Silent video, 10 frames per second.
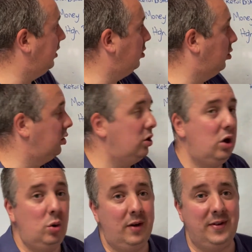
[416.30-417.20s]
and you're
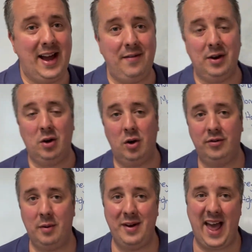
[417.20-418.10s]
new, if you haven't got
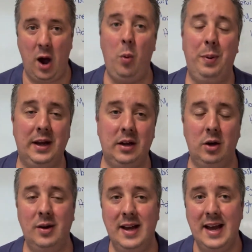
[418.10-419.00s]
someone helping
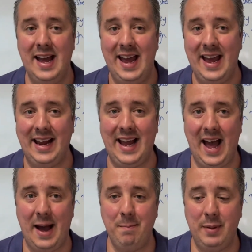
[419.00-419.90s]
you, it
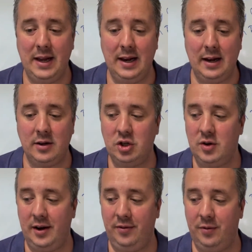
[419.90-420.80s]
can be a little
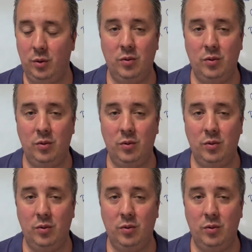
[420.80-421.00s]
stressful,